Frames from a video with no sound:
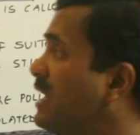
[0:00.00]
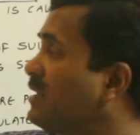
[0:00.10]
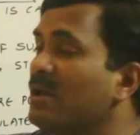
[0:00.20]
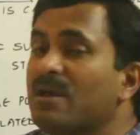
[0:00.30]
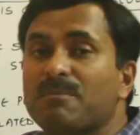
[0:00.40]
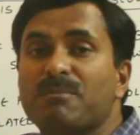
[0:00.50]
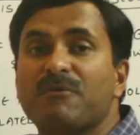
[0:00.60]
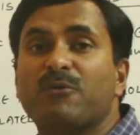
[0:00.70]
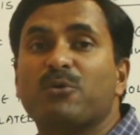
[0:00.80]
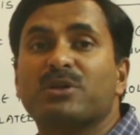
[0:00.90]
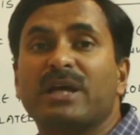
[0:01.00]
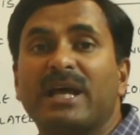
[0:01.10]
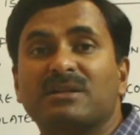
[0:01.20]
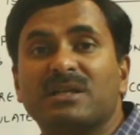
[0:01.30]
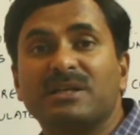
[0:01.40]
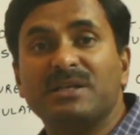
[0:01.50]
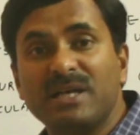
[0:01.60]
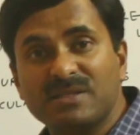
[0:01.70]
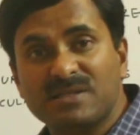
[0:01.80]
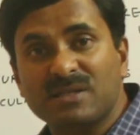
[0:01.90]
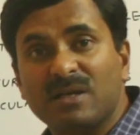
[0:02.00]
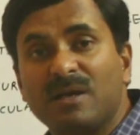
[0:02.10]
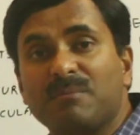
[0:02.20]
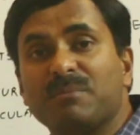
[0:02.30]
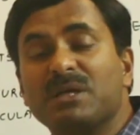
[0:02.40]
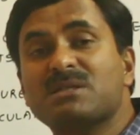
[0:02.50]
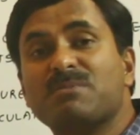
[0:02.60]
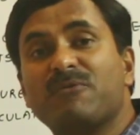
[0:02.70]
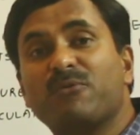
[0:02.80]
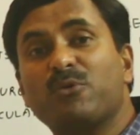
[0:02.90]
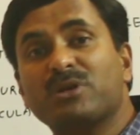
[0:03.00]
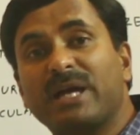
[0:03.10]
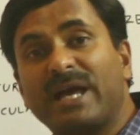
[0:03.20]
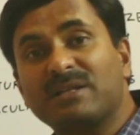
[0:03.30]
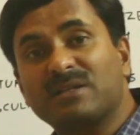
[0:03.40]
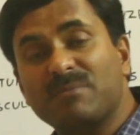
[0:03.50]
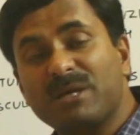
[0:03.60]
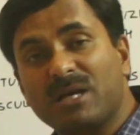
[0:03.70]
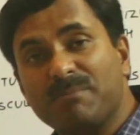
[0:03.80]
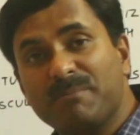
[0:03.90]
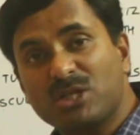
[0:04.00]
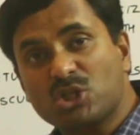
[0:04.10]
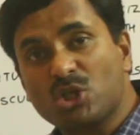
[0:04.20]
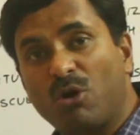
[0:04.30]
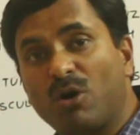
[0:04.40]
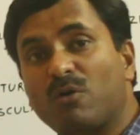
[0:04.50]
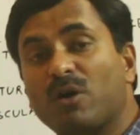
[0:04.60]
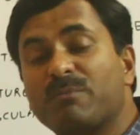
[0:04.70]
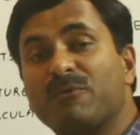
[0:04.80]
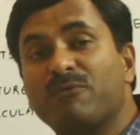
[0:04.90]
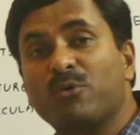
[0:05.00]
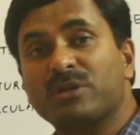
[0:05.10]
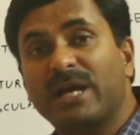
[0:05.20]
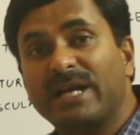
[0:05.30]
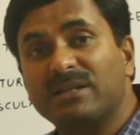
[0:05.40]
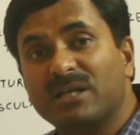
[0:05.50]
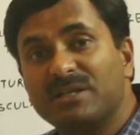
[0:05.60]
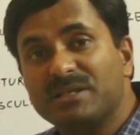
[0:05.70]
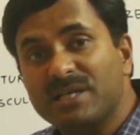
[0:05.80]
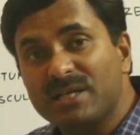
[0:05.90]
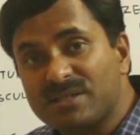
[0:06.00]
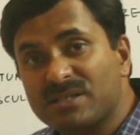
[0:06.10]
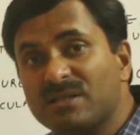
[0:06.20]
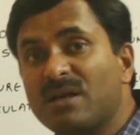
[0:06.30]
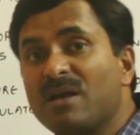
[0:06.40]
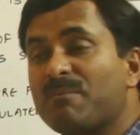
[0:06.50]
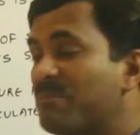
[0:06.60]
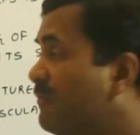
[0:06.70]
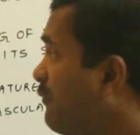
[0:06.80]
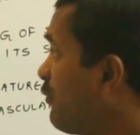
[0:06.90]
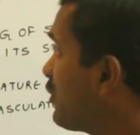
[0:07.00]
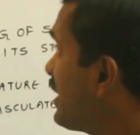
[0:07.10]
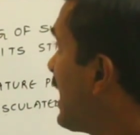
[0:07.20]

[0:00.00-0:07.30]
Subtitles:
done before the anther dehusk, means before the anther become mature or before the anther dehusk, before